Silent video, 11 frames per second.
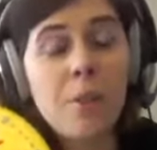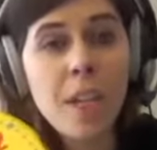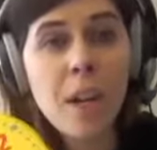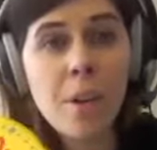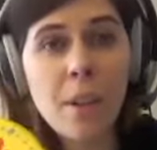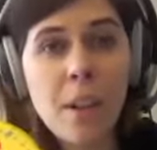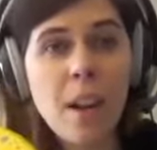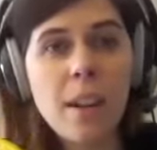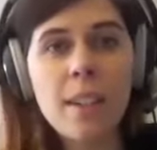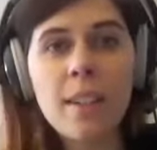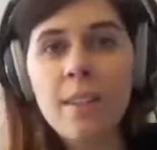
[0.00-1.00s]
3 o'clock?
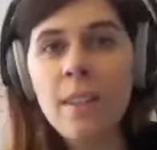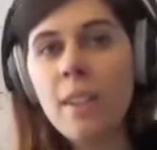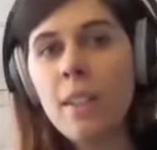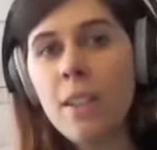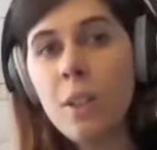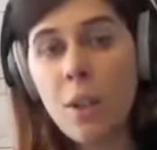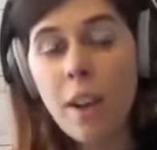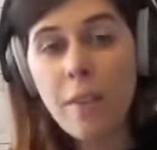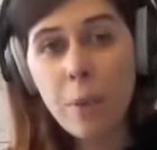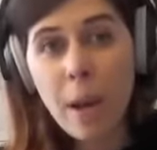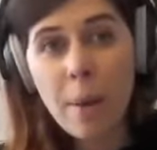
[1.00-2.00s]
Do you
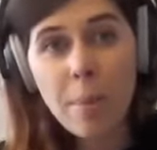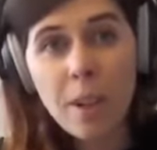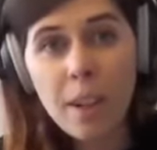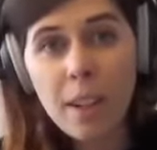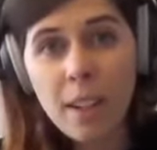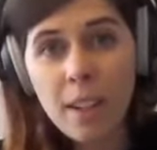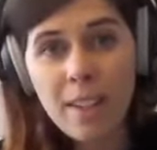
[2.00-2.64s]
have a whiteboard?